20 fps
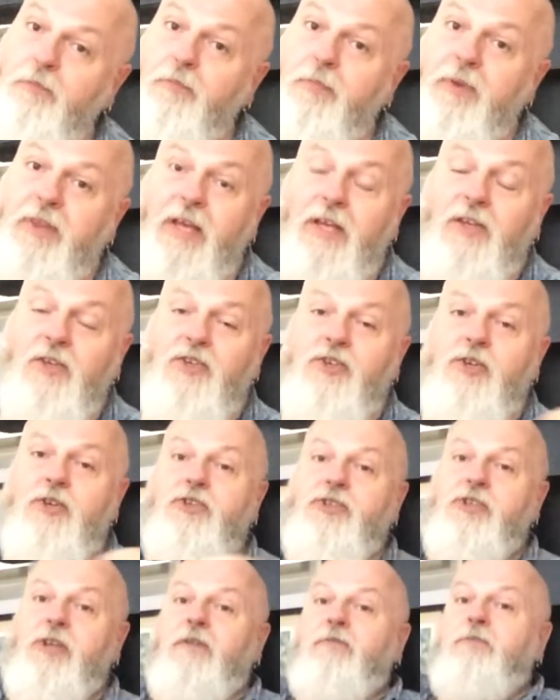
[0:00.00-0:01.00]
But then
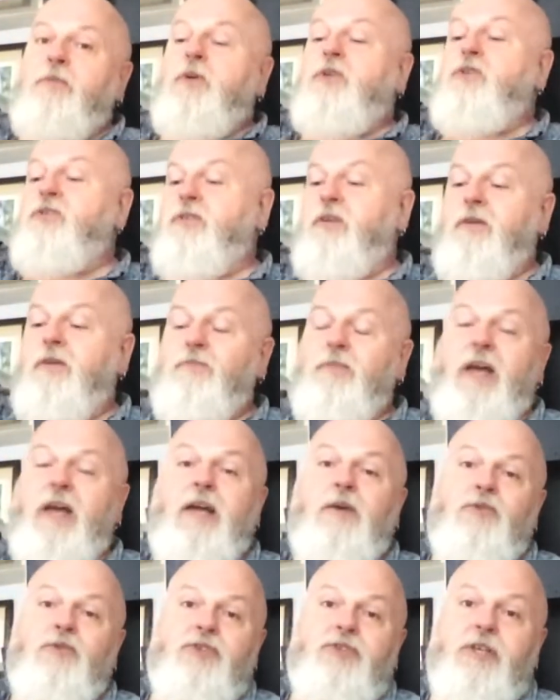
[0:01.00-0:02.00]
Khrushchev was
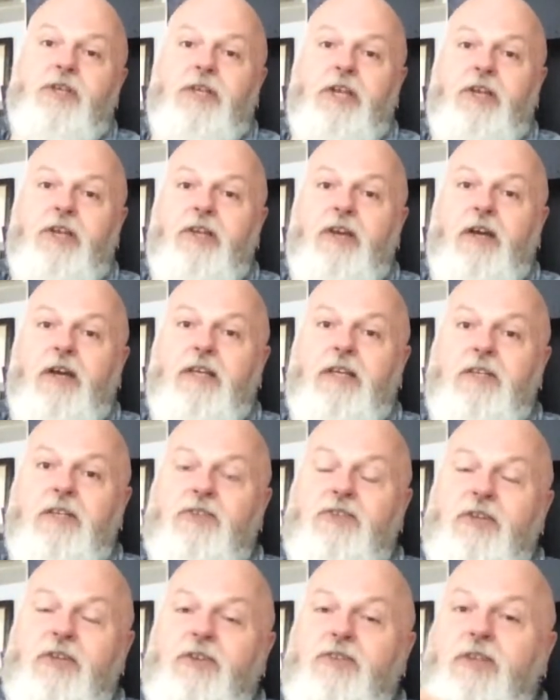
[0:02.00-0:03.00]
ousted in
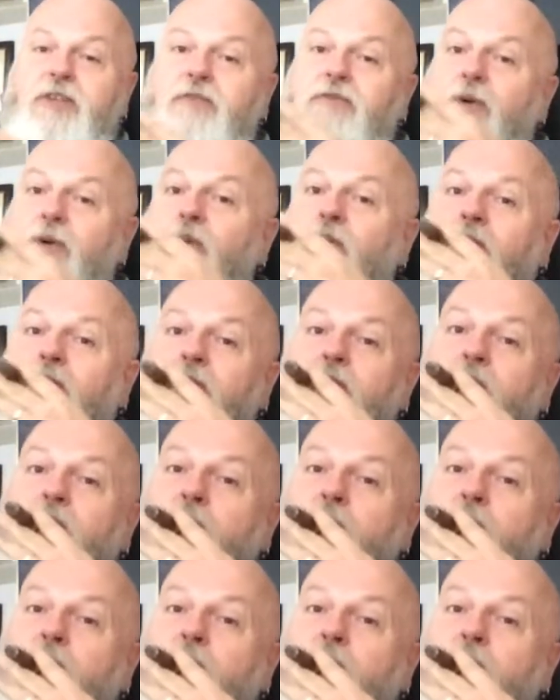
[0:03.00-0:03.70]
1964.